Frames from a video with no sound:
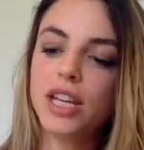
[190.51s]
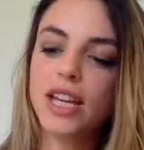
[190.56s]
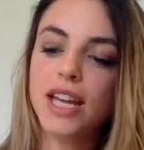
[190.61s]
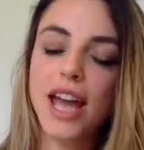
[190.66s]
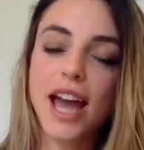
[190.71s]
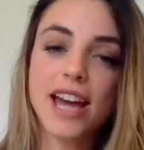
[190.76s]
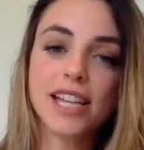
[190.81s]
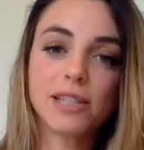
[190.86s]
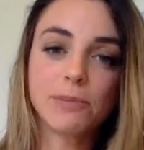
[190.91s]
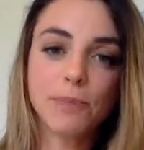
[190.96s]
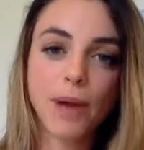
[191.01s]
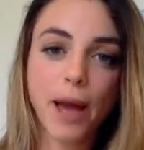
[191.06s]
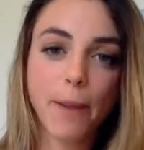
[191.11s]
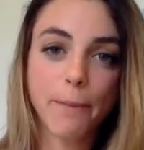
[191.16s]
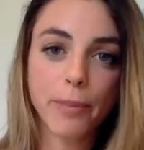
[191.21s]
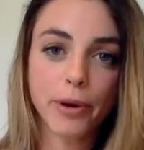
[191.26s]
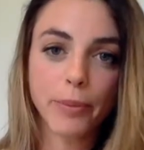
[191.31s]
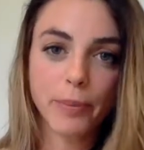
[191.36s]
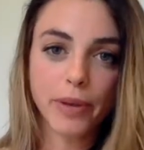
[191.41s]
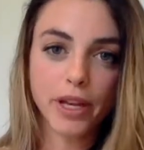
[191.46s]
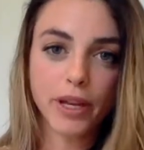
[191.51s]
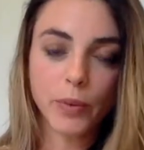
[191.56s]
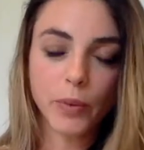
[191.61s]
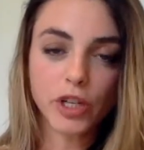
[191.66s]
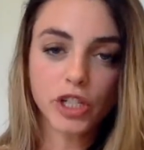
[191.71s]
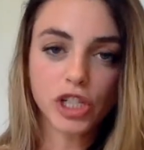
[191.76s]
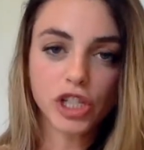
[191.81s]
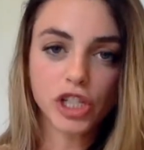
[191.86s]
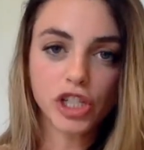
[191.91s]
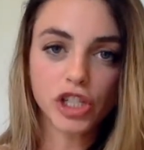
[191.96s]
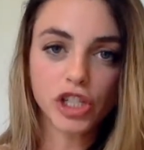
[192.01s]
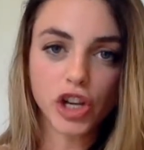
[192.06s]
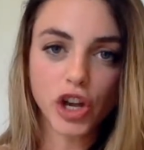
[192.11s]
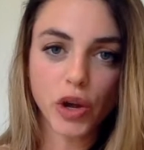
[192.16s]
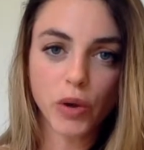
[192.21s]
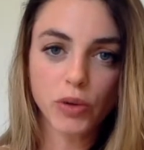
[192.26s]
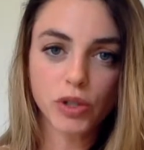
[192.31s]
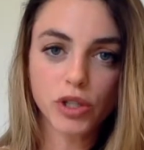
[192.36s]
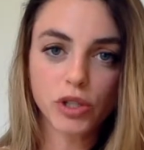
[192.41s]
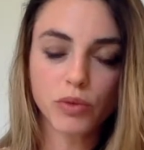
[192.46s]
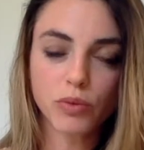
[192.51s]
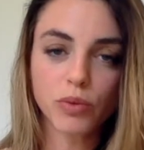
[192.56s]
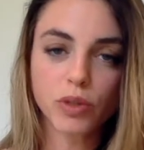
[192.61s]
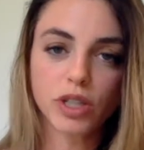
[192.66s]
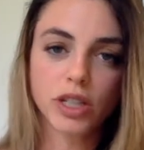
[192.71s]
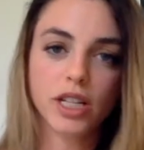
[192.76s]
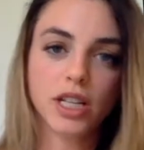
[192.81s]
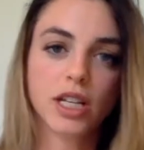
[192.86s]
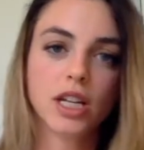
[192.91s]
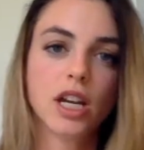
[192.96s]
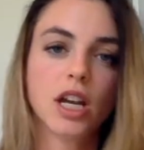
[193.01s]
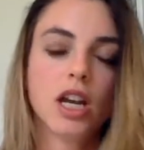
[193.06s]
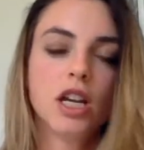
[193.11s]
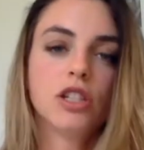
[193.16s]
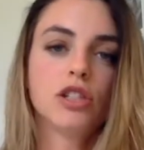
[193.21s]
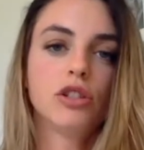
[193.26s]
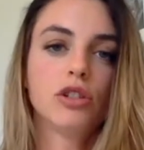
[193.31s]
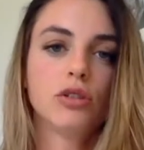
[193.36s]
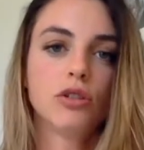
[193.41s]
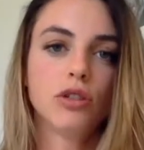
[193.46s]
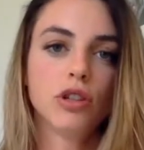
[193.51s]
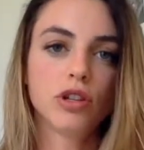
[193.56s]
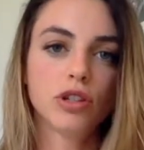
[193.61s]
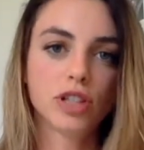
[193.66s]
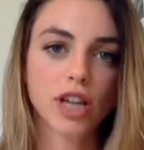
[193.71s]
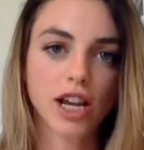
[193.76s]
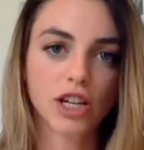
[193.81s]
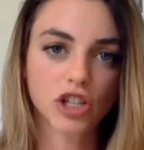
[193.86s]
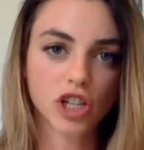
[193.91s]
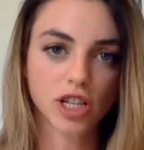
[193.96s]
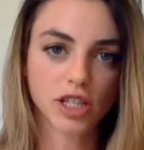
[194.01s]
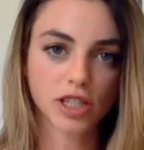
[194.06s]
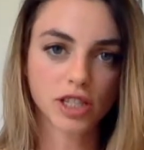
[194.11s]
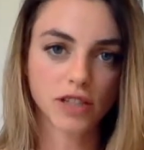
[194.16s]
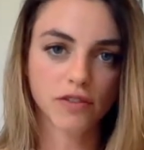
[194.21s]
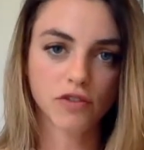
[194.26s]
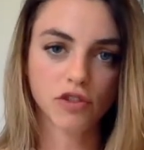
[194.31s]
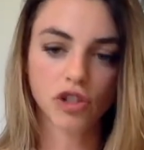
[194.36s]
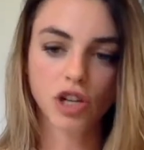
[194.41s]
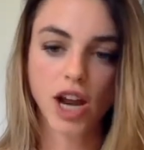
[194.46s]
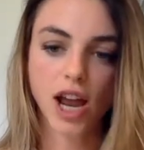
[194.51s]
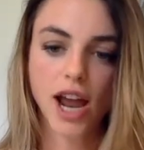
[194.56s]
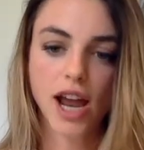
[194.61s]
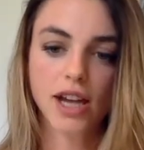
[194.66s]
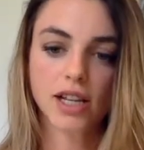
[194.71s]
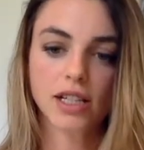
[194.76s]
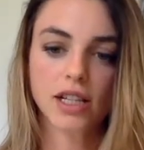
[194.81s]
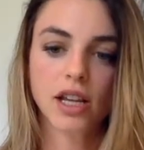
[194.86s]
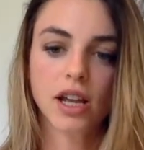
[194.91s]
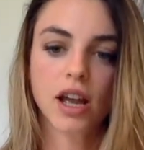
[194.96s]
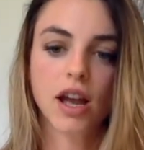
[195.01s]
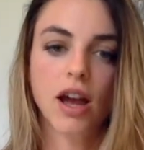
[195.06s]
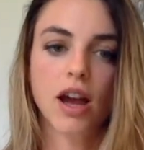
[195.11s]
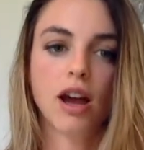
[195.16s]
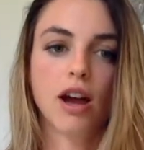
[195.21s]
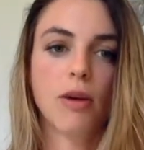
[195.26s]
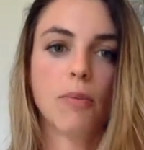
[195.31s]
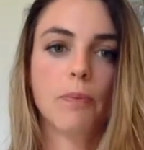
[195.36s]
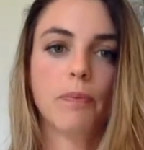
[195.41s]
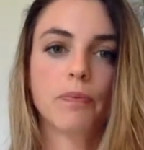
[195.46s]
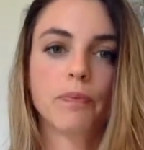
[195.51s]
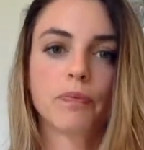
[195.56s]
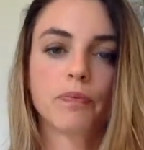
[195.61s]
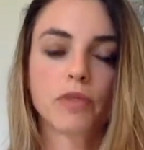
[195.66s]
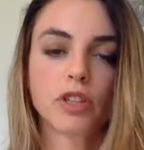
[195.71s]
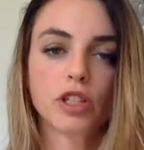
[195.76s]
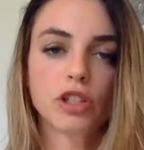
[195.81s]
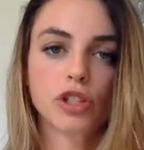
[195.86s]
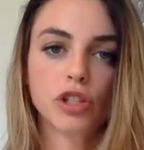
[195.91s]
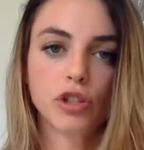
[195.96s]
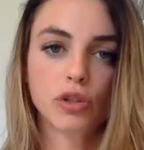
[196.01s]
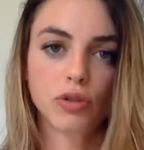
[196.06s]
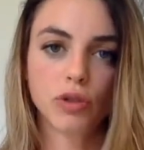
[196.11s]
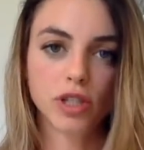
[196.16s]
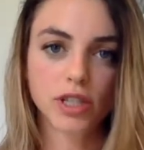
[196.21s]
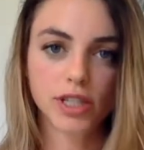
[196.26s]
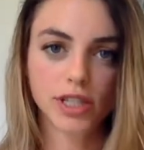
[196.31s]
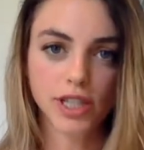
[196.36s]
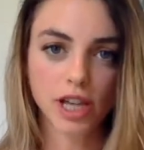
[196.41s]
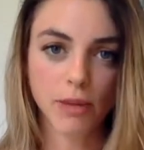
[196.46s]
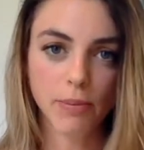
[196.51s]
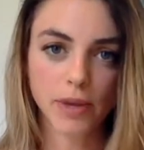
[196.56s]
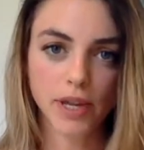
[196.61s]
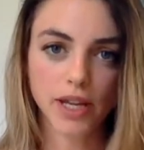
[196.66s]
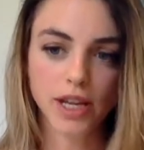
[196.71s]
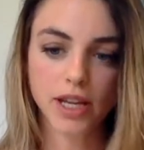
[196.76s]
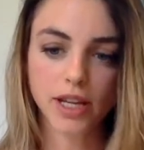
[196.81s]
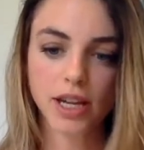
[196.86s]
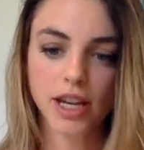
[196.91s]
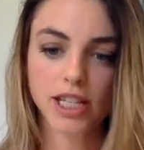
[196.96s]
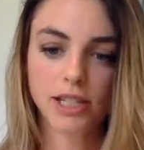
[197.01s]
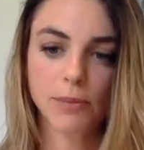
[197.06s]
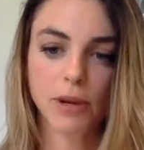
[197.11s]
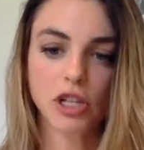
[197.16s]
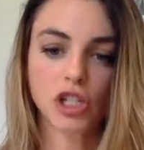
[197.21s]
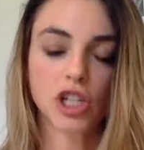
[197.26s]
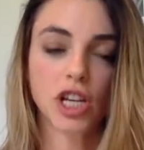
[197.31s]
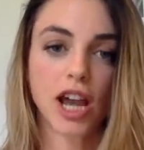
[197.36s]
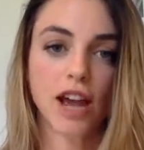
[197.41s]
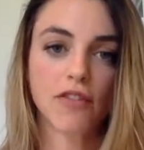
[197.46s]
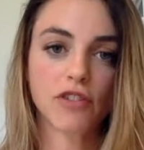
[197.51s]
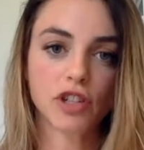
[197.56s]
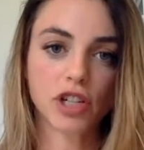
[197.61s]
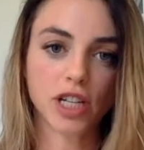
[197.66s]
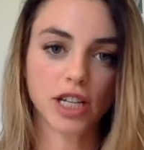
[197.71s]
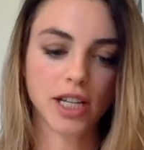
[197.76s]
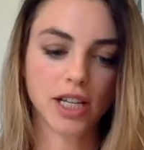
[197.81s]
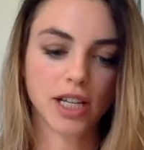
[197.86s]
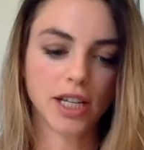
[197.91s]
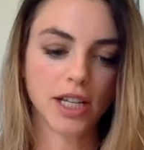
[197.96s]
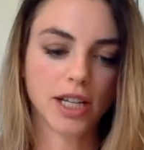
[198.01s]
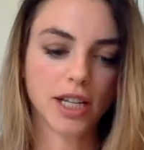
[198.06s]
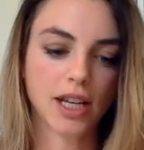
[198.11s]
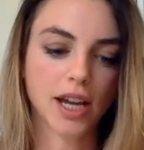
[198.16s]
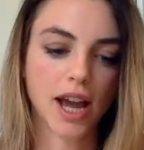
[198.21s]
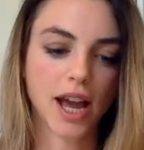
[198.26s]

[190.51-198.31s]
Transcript: It has peppermint, which is known to really soothe your digestive tract, um, soothe the stomach, especially after eating.